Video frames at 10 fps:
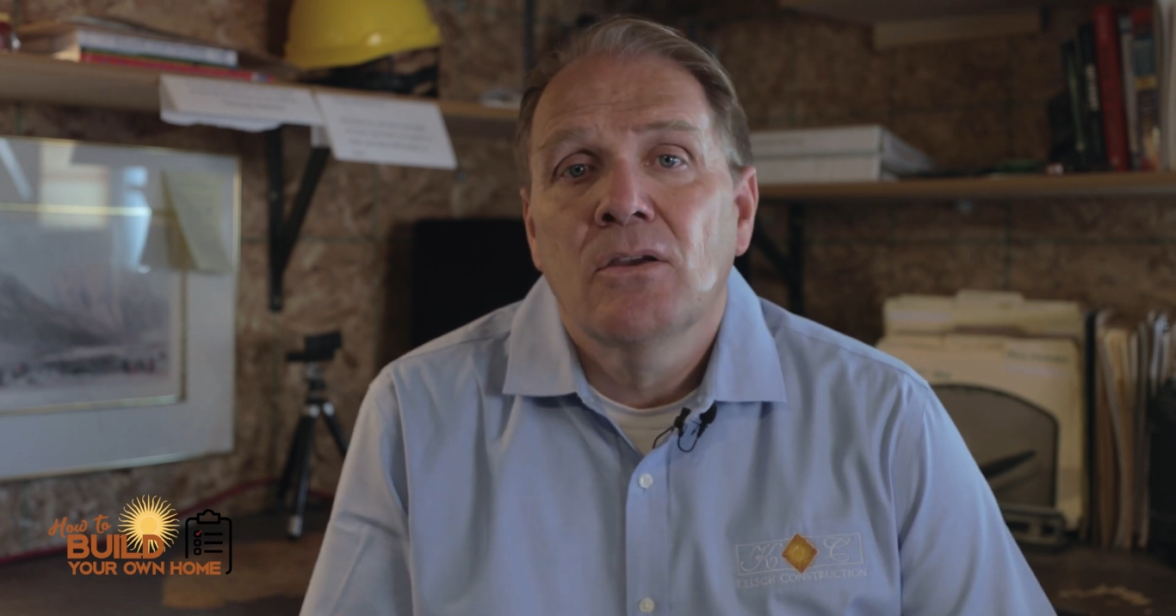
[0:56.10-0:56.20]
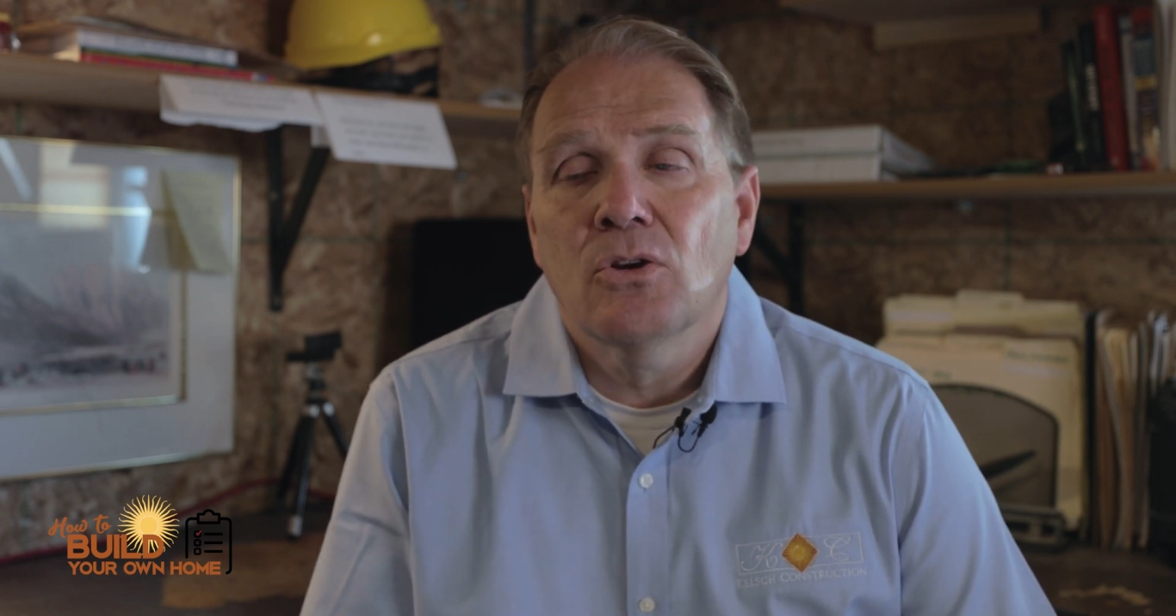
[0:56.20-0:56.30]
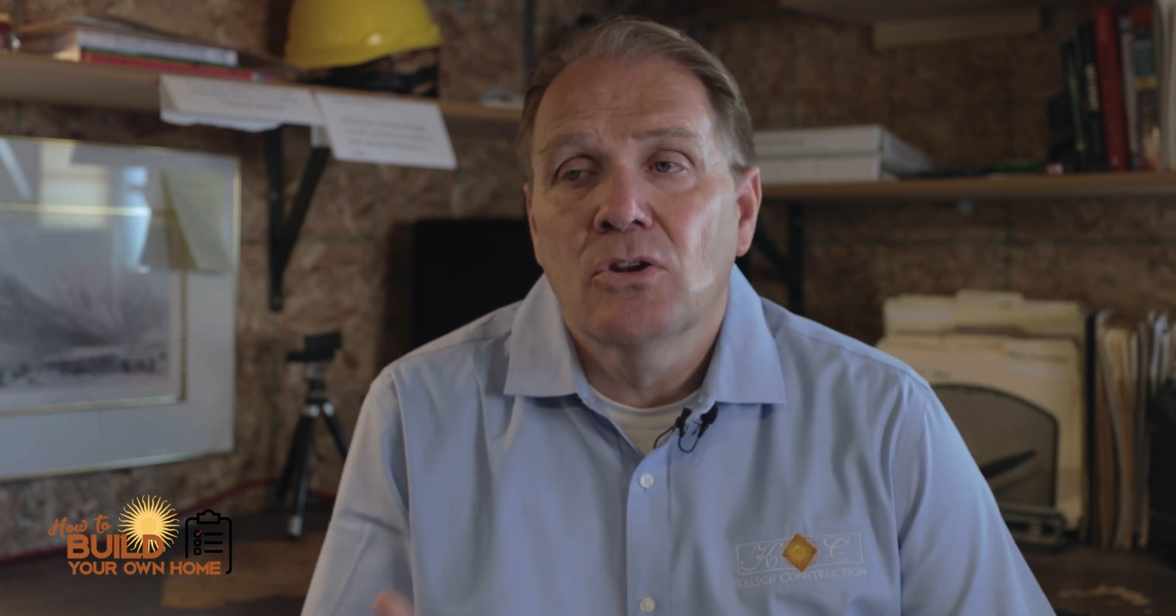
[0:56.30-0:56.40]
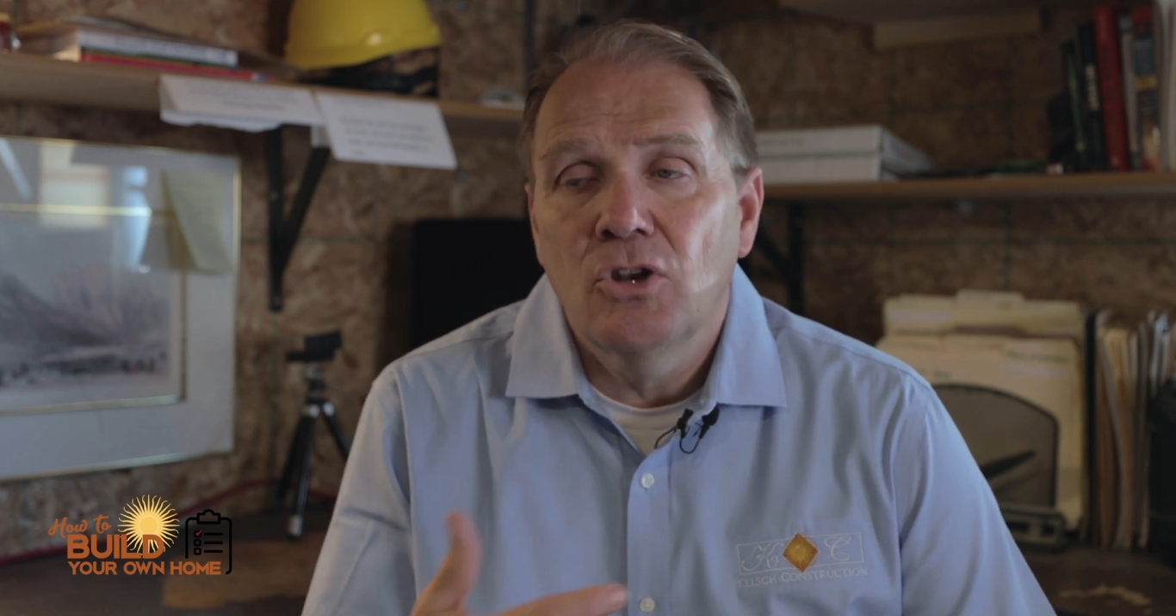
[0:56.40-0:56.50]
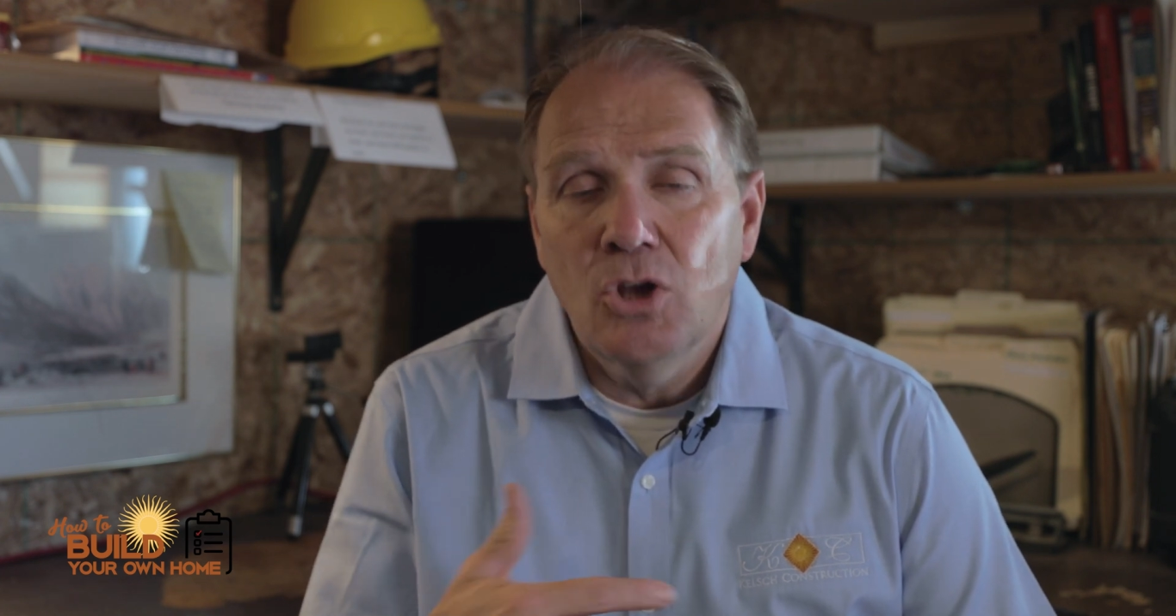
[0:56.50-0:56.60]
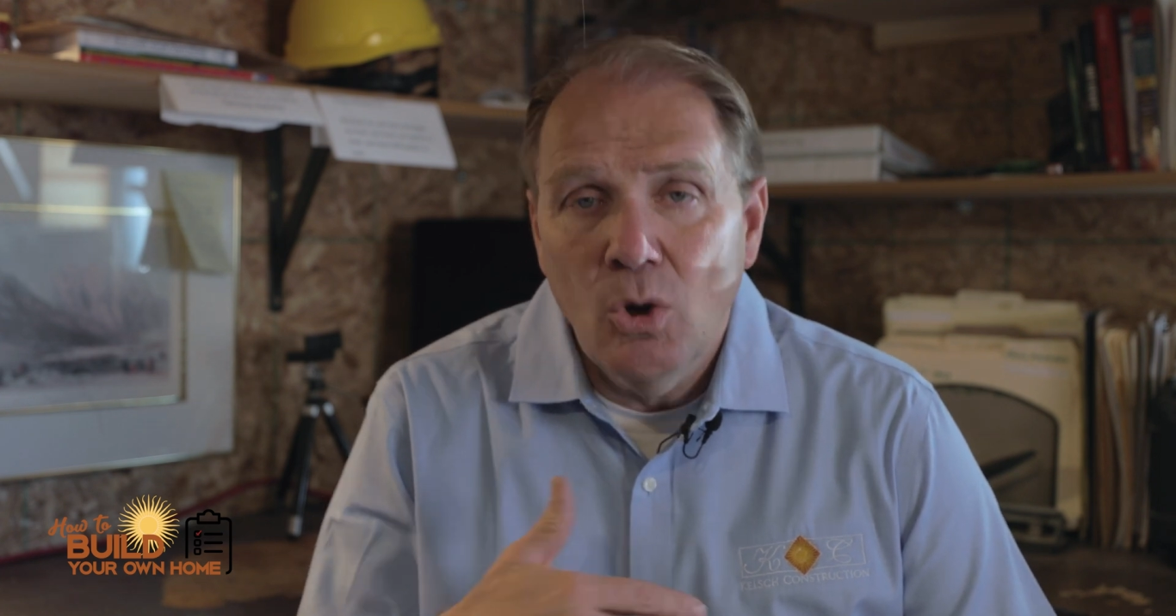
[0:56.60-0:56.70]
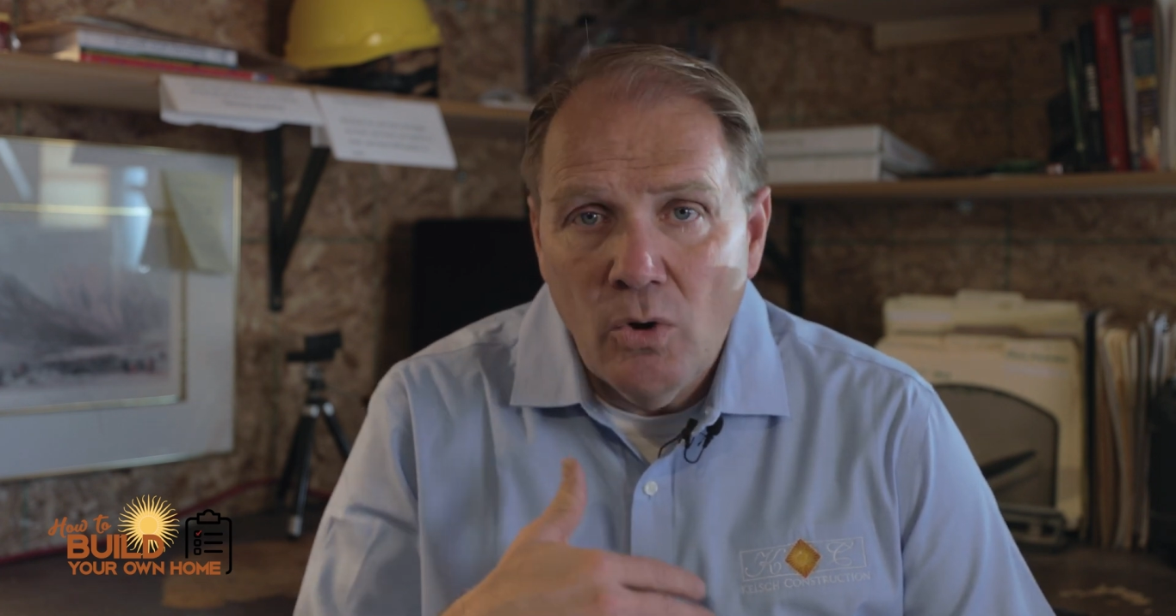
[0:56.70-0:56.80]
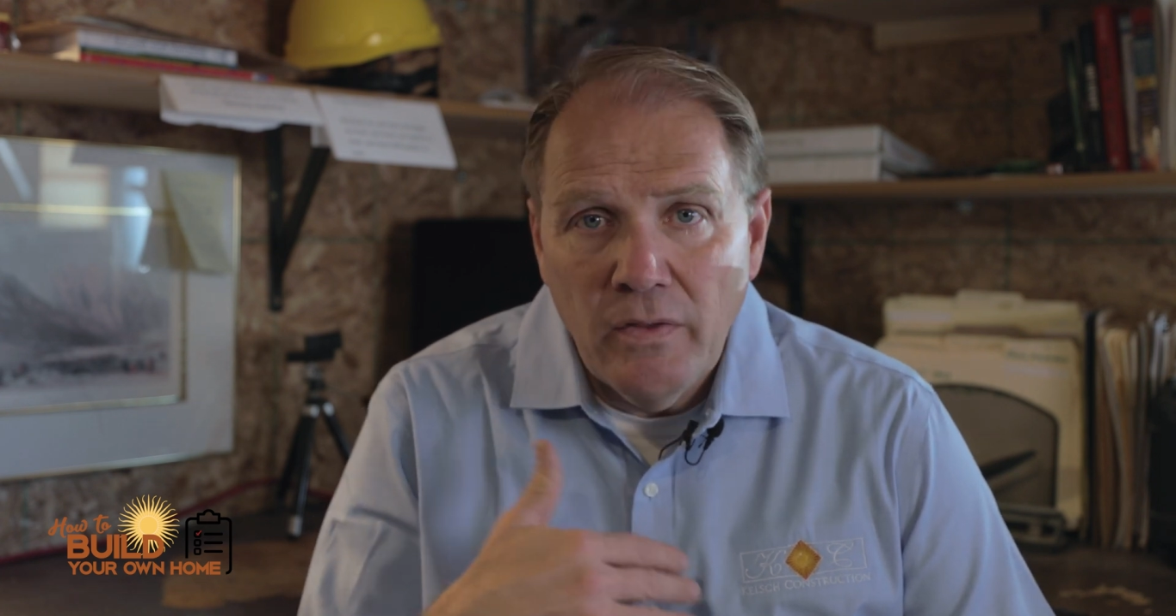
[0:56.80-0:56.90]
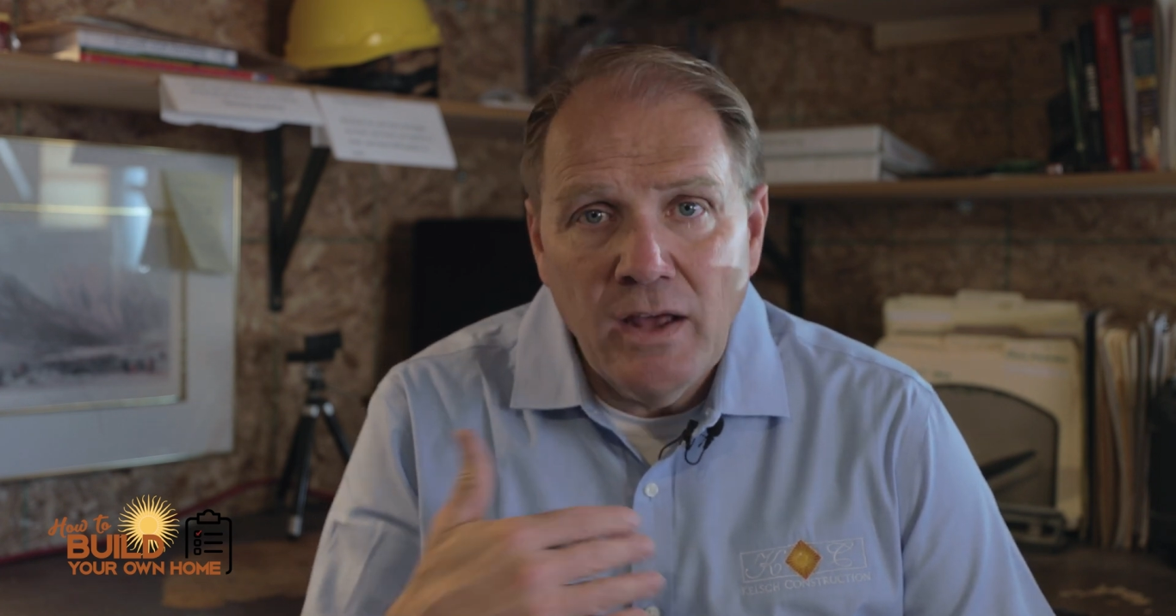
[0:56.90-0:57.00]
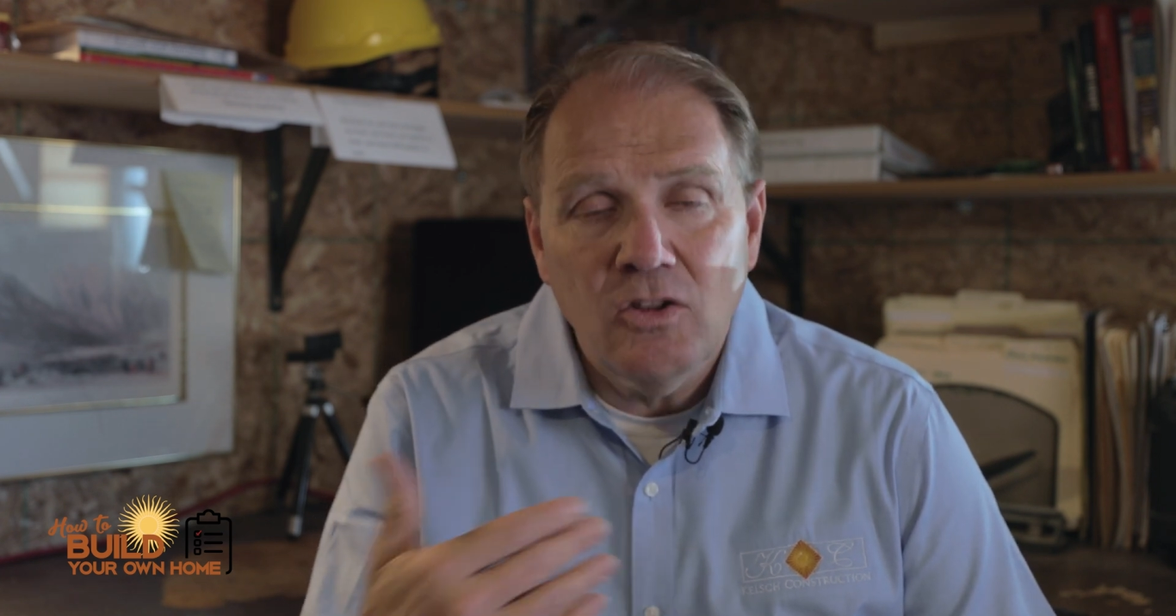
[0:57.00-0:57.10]
You're going to know
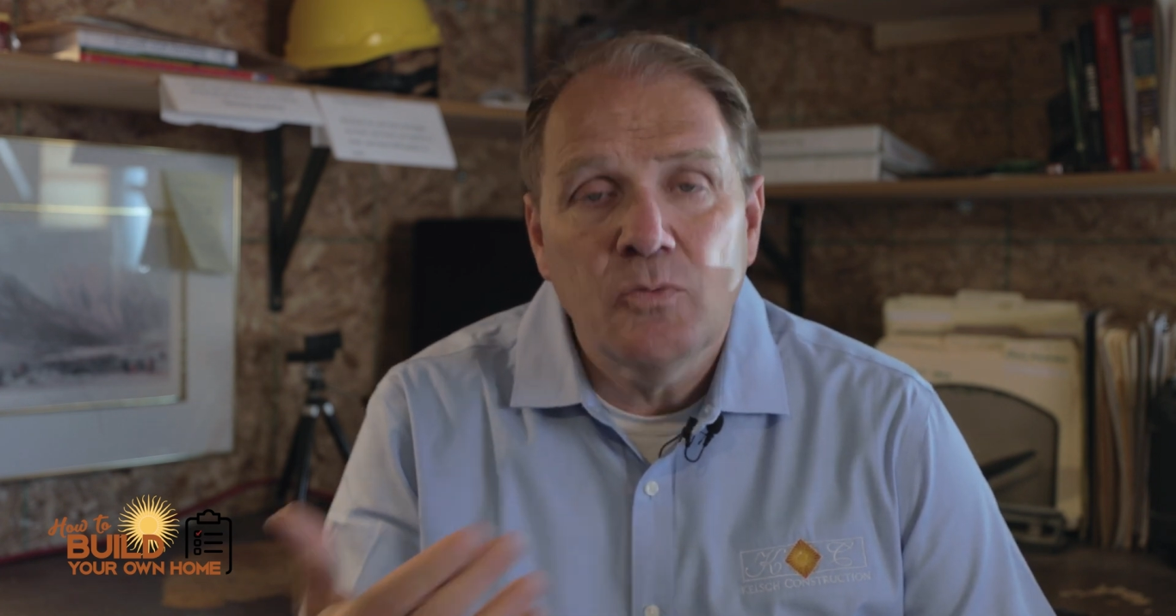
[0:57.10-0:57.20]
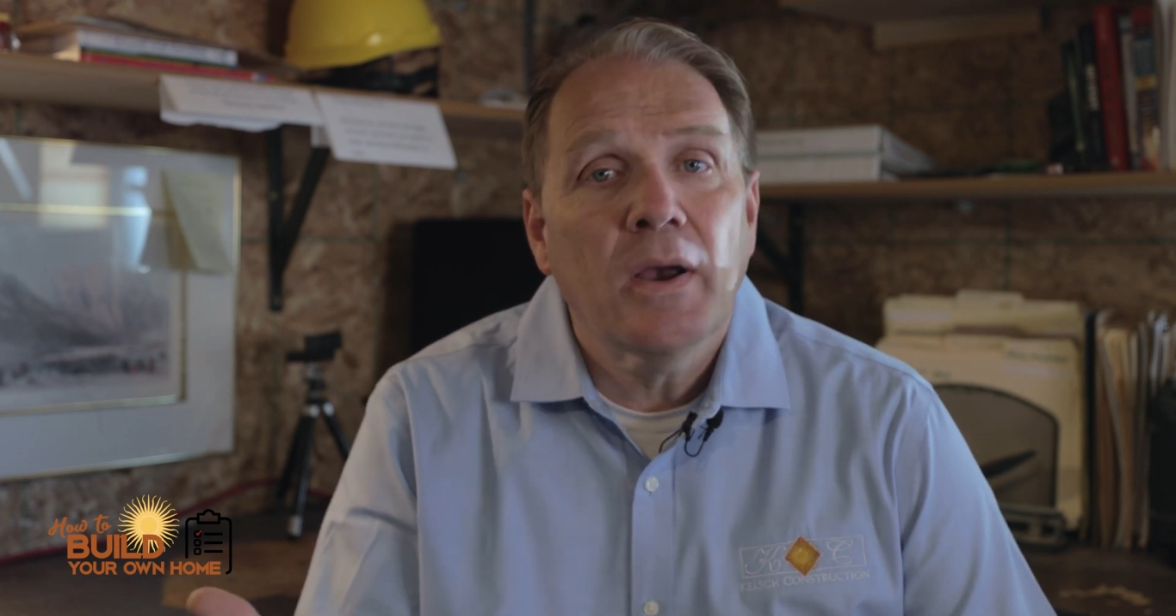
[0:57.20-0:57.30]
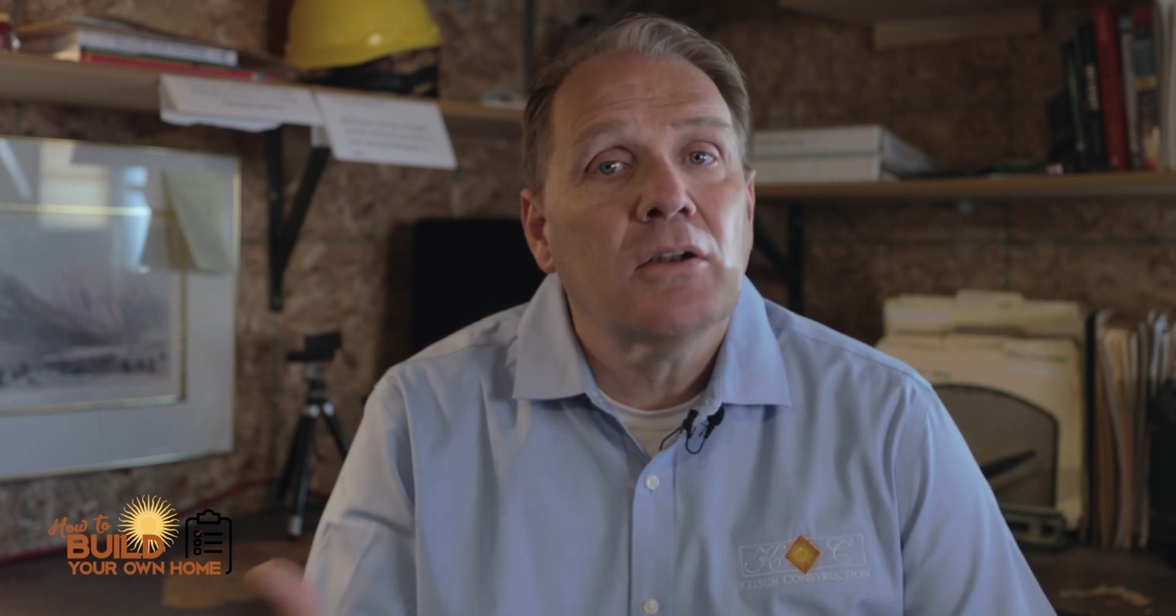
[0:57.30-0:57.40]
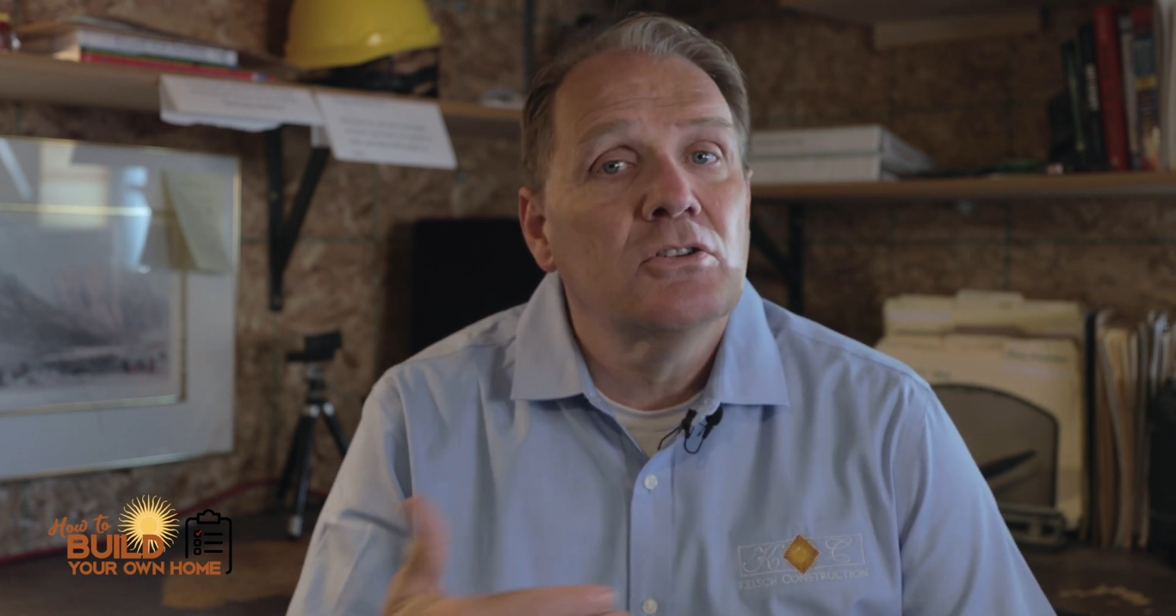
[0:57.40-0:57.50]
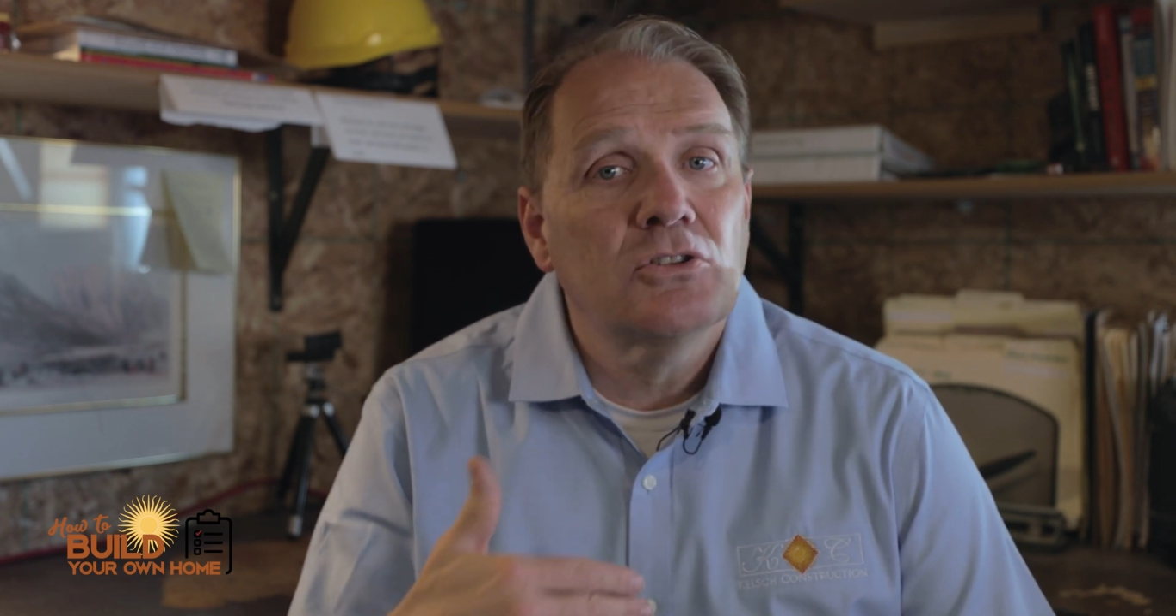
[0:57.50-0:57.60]
where that inspector